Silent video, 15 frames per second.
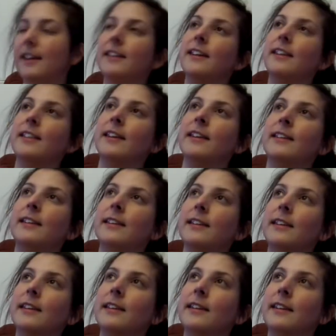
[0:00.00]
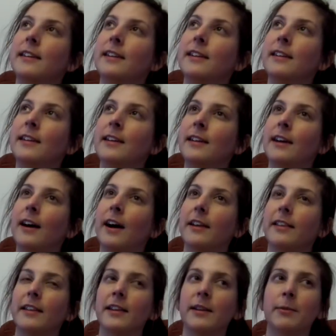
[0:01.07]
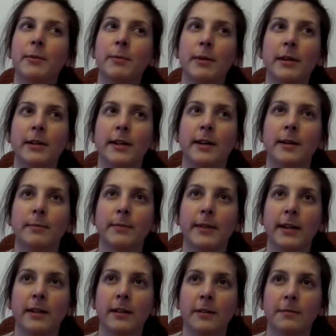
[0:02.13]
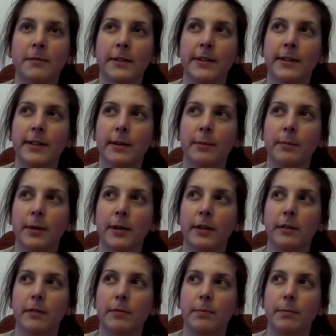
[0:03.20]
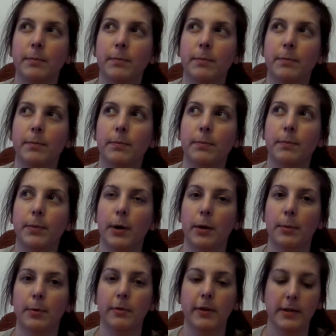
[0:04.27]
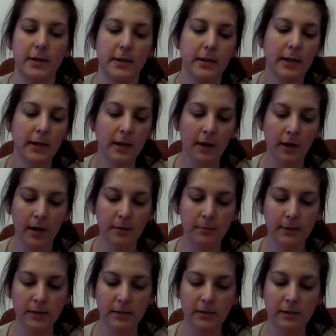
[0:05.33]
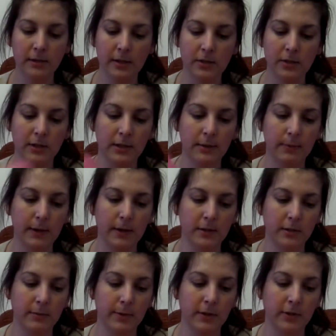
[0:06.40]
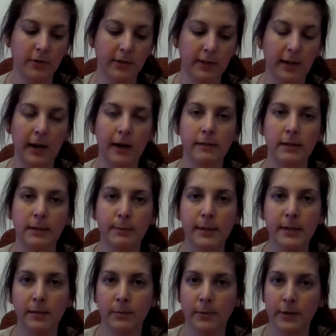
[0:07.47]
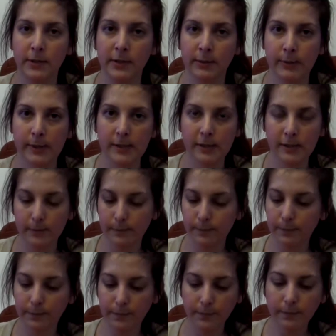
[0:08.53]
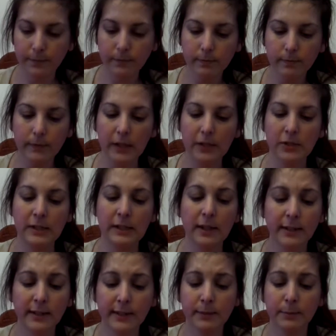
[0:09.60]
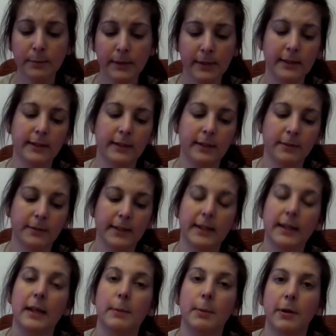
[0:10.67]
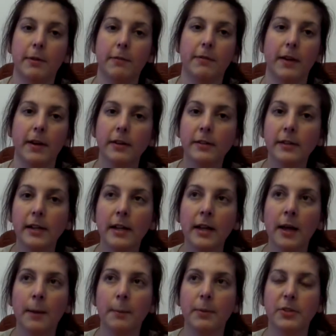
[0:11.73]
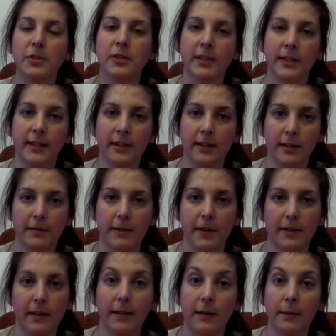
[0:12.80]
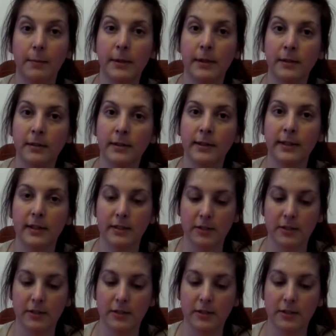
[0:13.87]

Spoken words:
and I think one of my day in life videos I might have put up already, I mentioned that she's actually been using Harry's Minion ones, which she likes them because they obviously keep her afloat, but she doesn't like the fact that they're minions, and